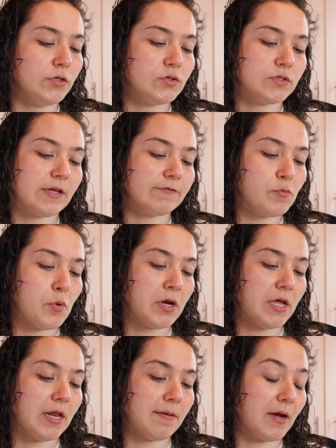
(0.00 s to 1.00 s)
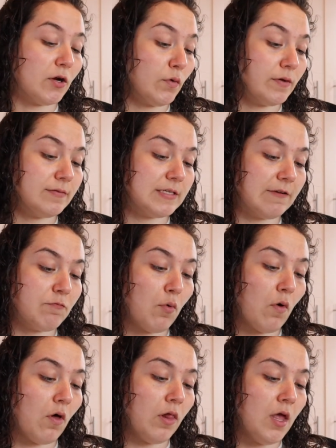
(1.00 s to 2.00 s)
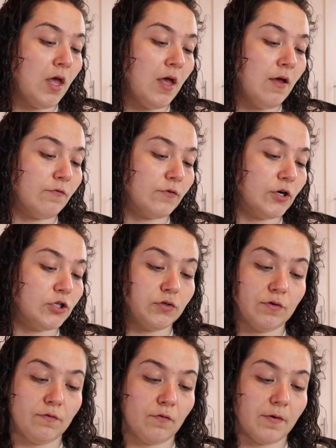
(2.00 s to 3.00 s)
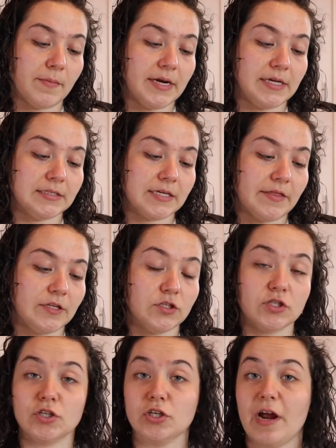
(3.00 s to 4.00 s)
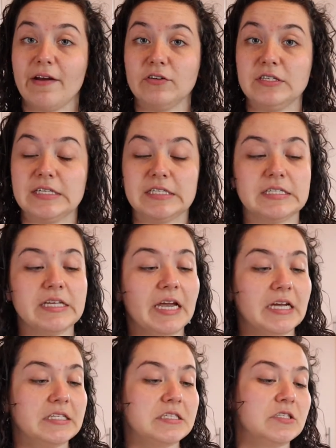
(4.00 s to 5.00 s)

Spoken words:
You just have to put it in a microwave safe bowl for 2 to 4 minutes and then stir every 60 seconds.